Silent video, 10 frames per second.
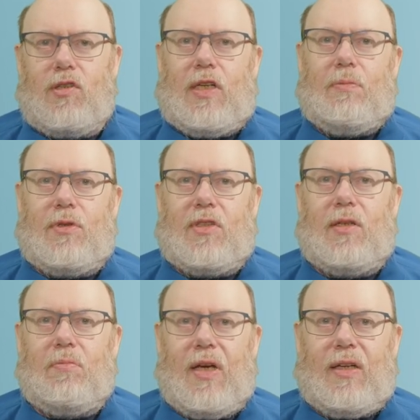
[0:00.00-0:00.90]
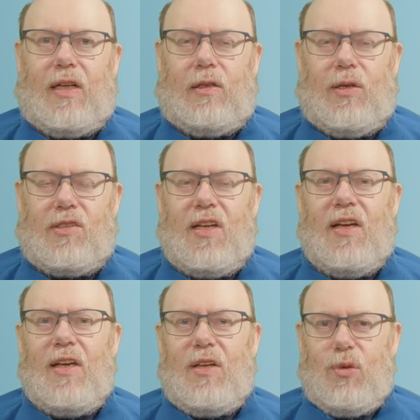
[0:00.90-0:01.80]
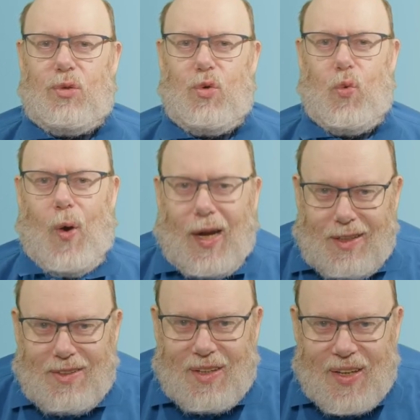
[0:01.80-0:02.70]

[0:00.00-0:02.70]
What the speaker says: 3% packet loss. You do what?